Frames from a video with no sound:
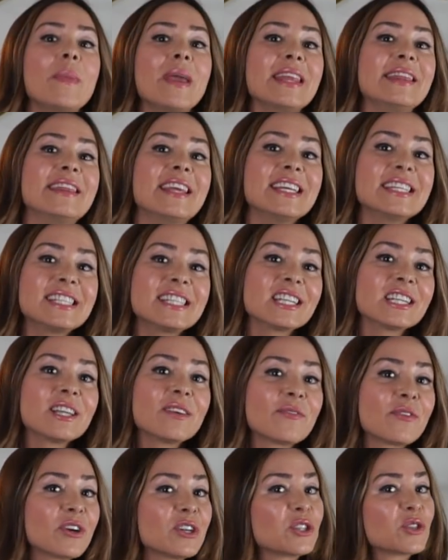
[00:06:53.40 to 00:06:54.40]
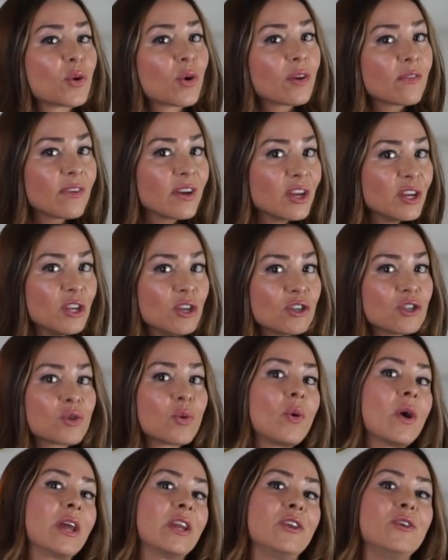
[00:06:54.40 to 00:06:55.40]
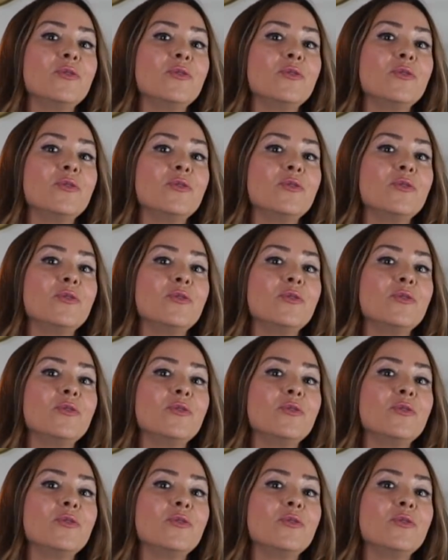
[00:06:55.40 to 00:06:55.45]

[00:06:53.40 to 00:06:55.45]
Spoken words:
made this delivery sort of unusual and